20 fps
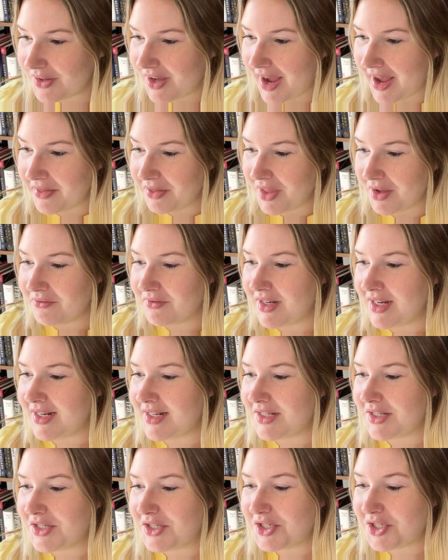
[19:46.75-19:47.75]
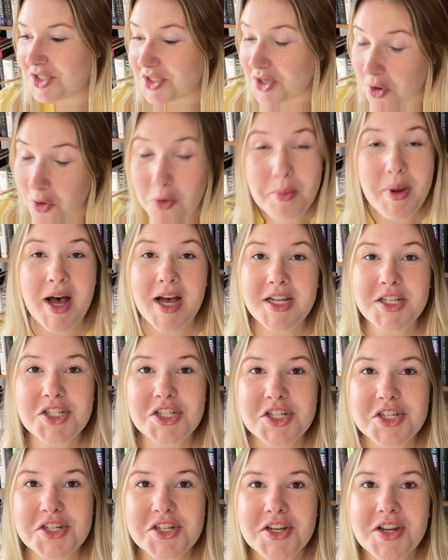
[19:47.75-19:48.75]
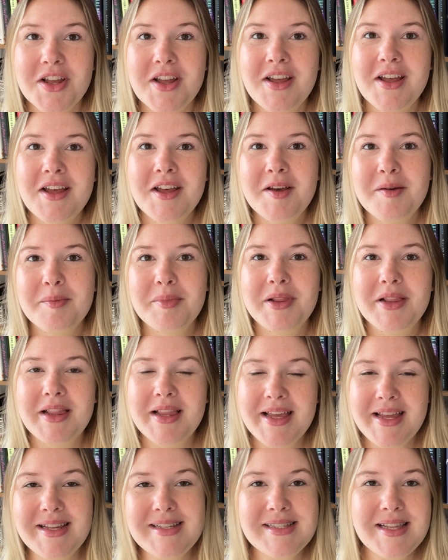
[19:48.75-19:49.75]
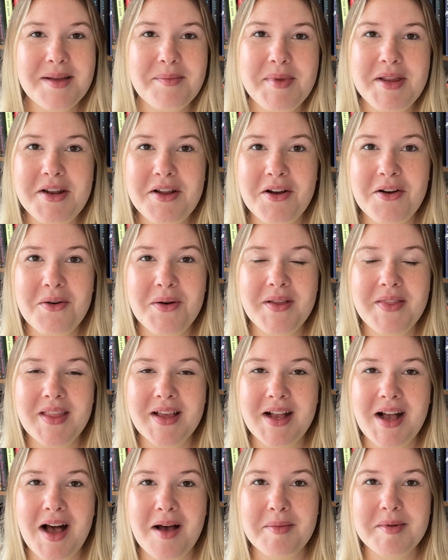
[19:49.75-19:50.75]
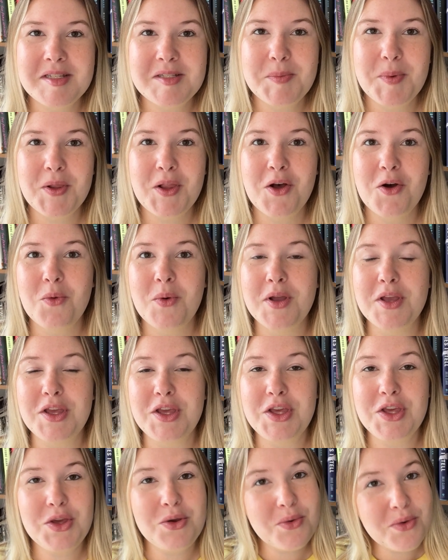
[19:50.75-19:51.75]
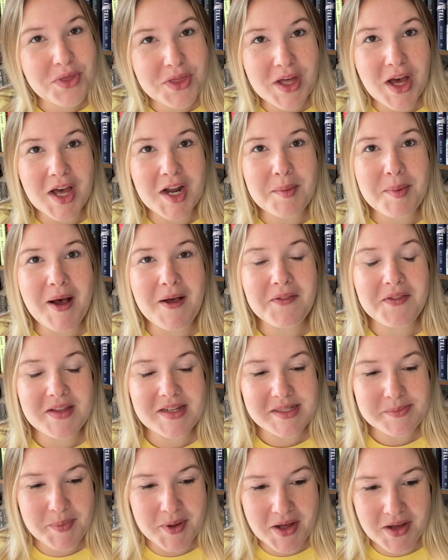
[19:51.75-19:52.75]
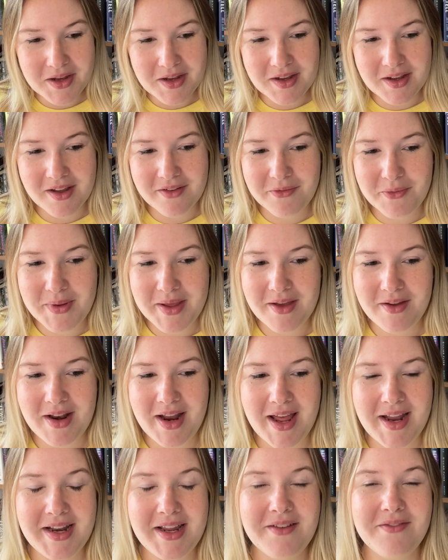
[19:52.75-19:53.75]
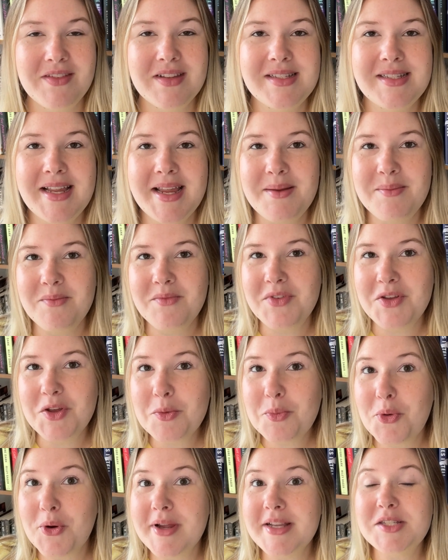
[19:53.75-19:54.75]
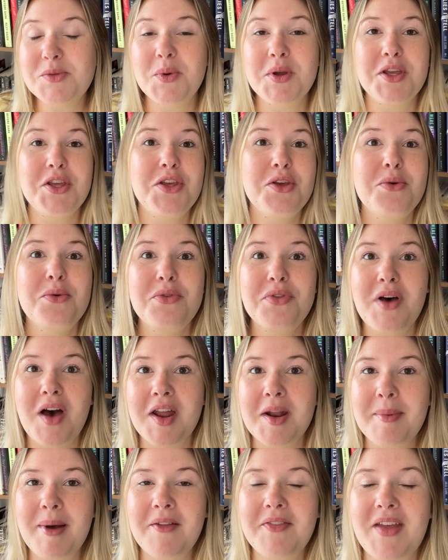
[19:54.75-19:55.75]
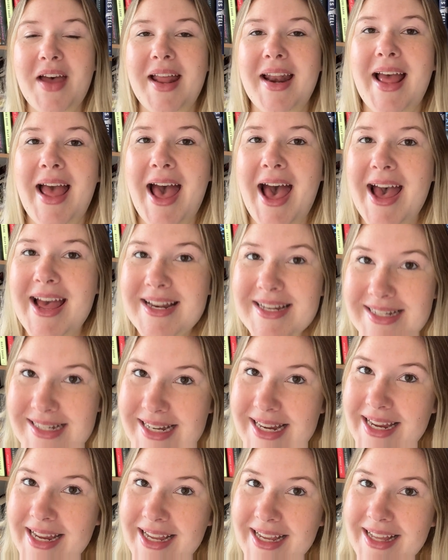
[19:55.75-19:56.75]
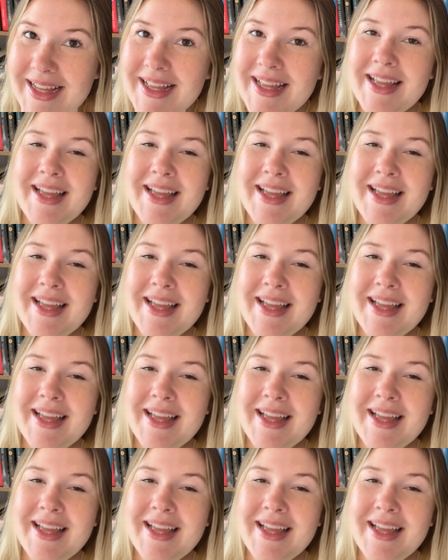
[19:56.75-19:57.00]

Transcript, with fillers: I loved it so much. Please let me know in the comments below what you thought about this book, if we had any of the same viewpoints, what you thought about that ending.